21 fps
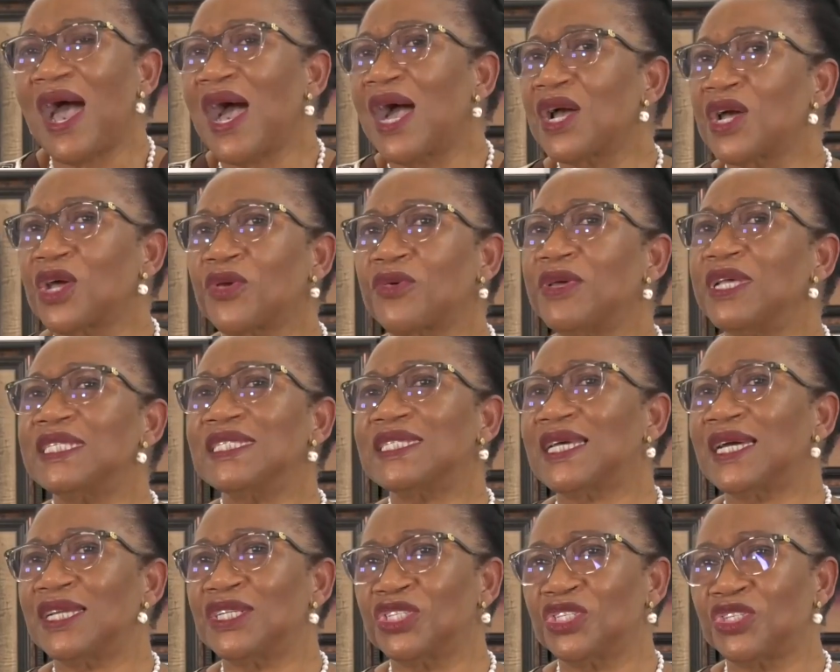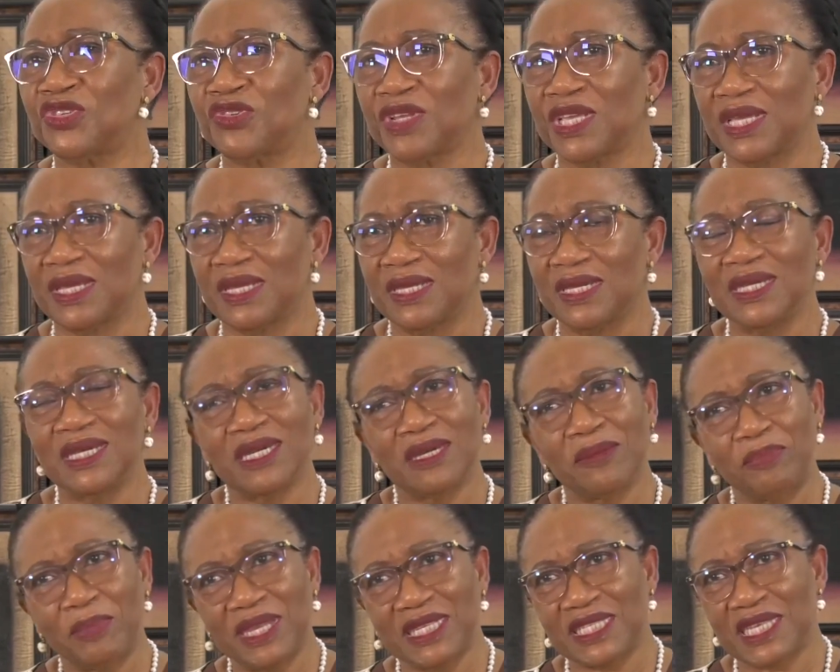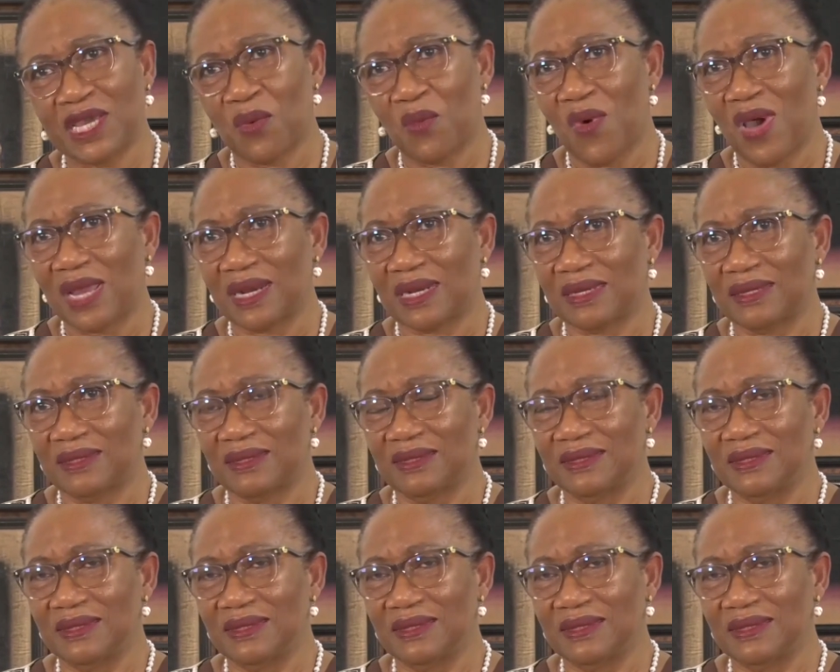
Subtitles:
our great country, a better one.